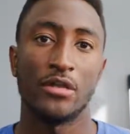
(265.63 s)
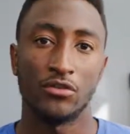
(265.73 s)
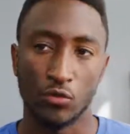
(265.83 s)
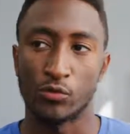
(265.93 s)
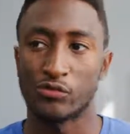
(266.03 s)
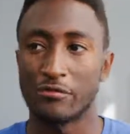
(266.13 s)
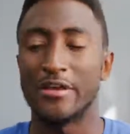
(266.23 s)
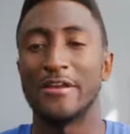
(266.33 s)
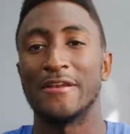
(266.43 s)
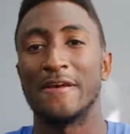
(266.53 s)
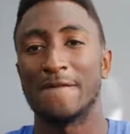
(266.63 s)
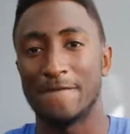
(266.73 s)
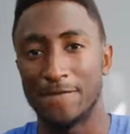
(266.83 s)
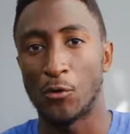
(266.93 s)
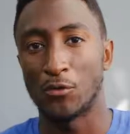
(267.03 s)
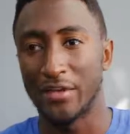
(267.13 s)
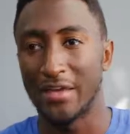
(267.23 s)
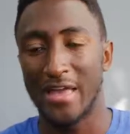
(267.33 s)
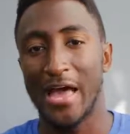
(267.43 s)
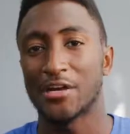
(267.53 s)
dual screen,
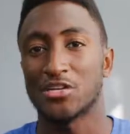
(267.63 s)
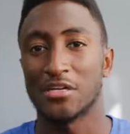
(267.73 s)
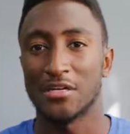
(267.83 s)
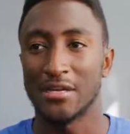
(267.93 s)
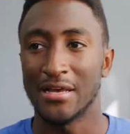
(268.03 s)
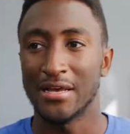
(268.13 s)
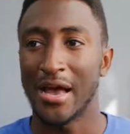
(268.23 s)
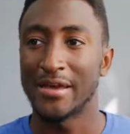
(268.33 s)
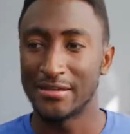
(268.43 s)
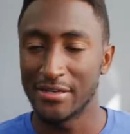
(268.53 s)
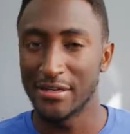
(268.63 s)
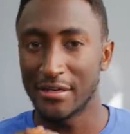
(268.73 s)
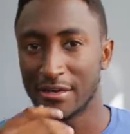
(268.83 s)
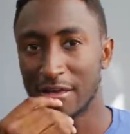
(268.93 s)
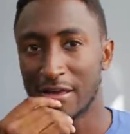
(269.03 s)
folding action idea.